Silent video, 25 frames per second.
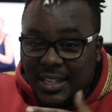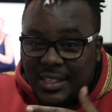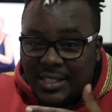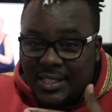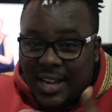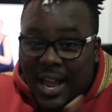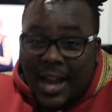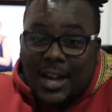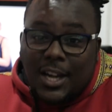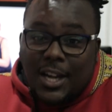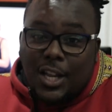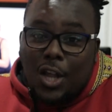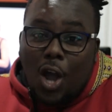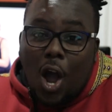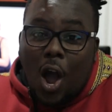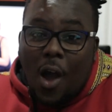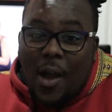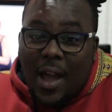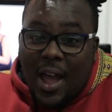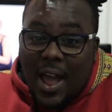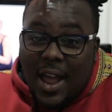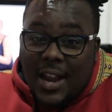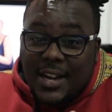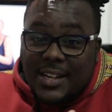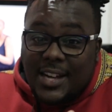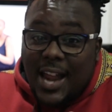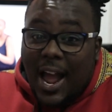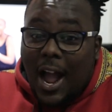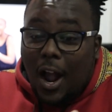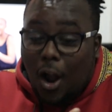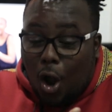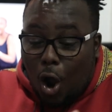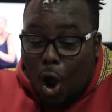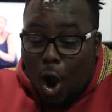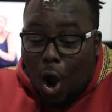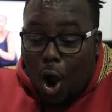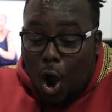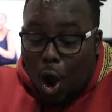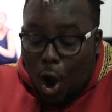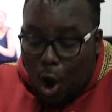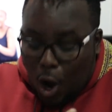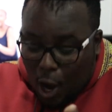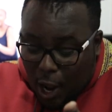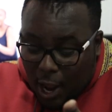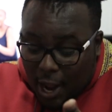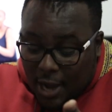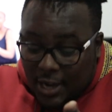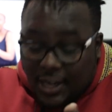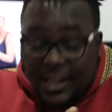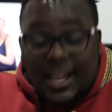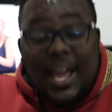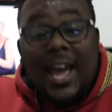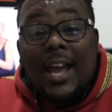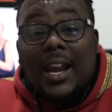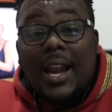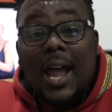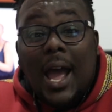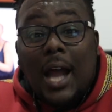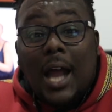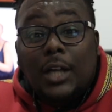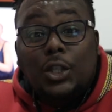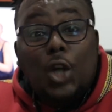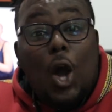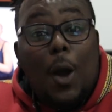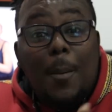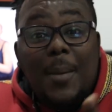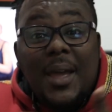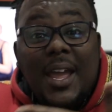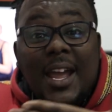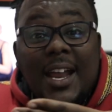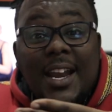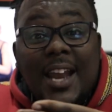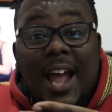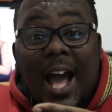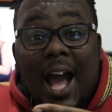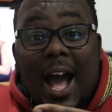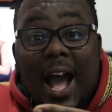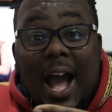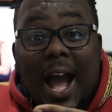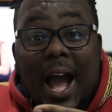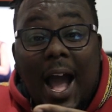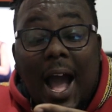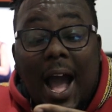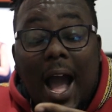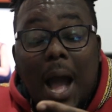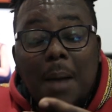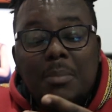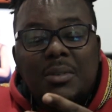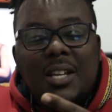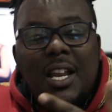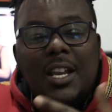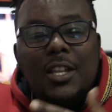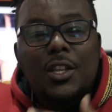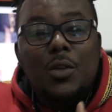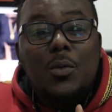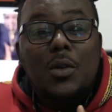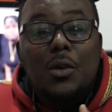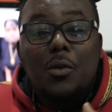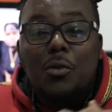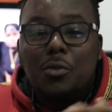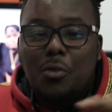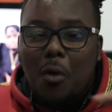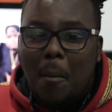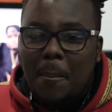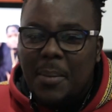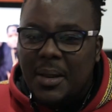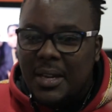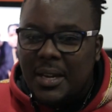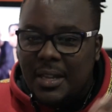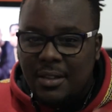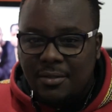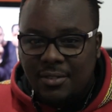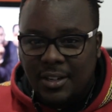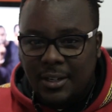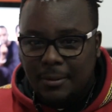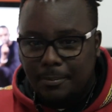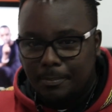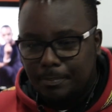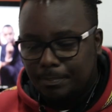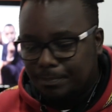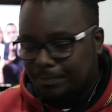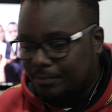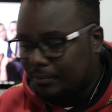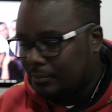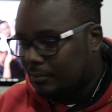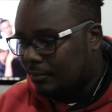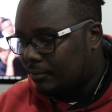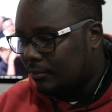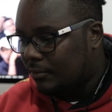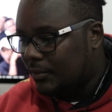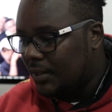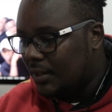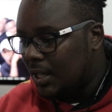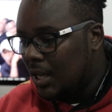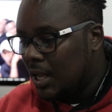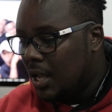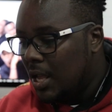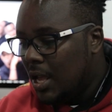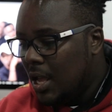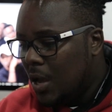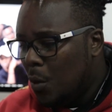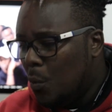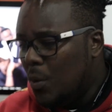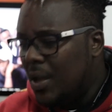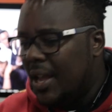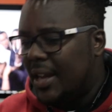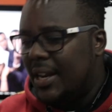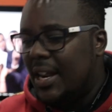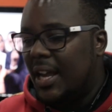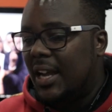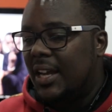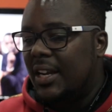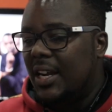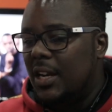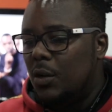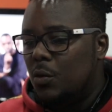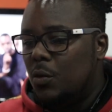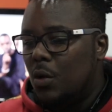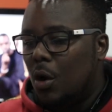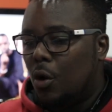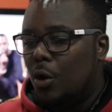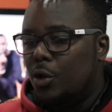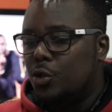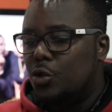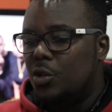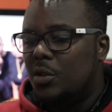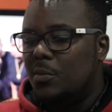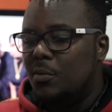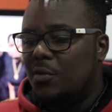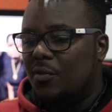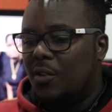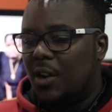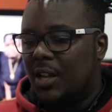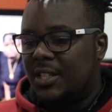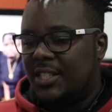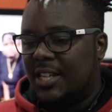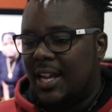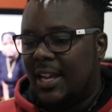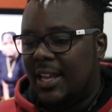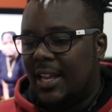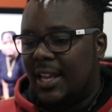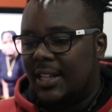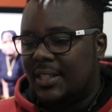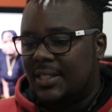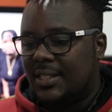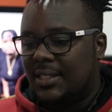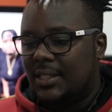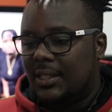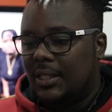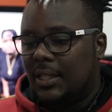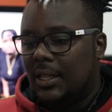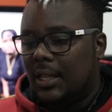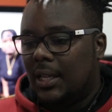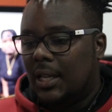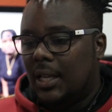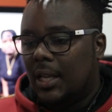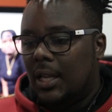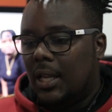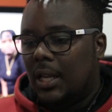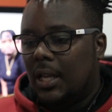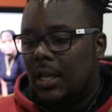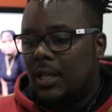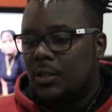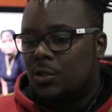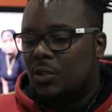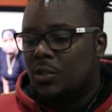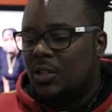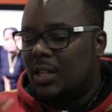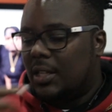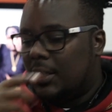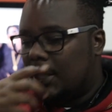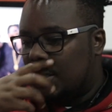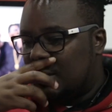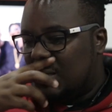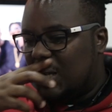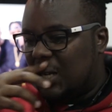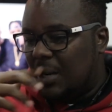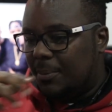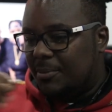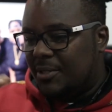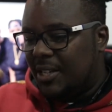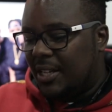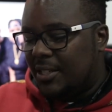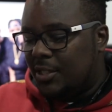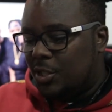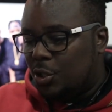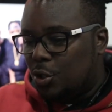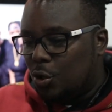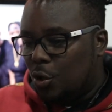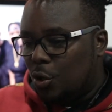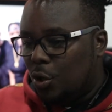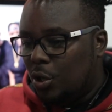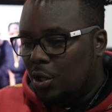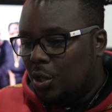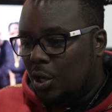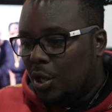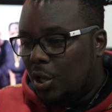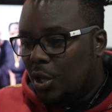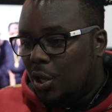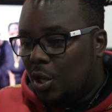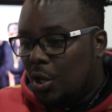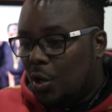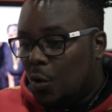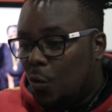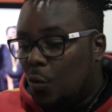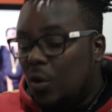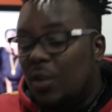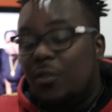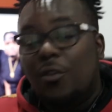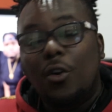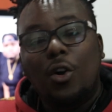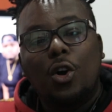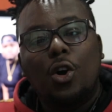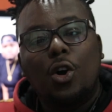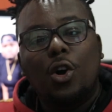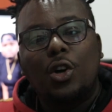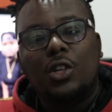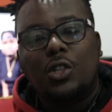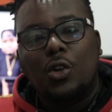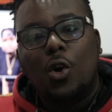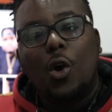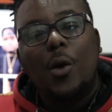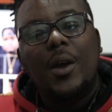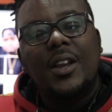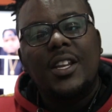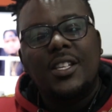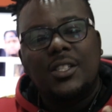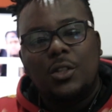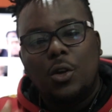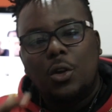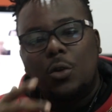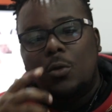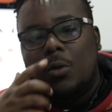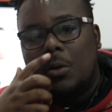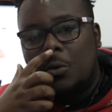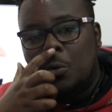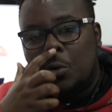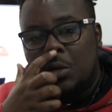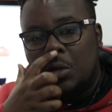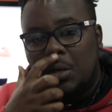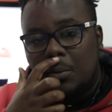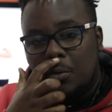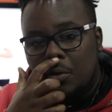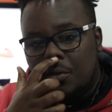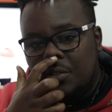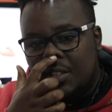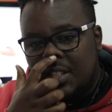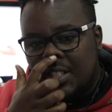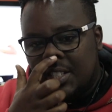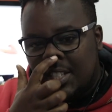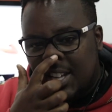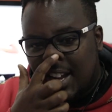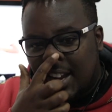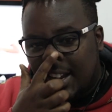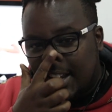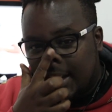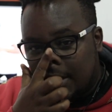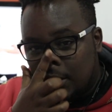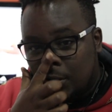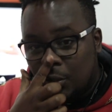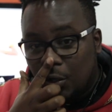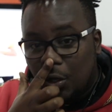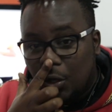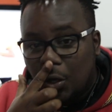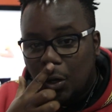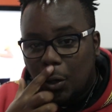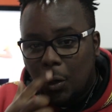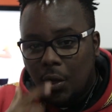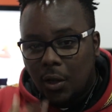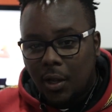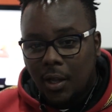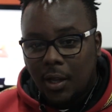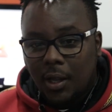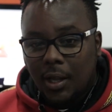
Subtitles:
Daddy and Dunco and Kera Tobina. I'm telling you, we could not believe it. We had agreed we were going to remove our jackets so that the scripture is shown. We forgot. Owen is the only one who removed his jacket, so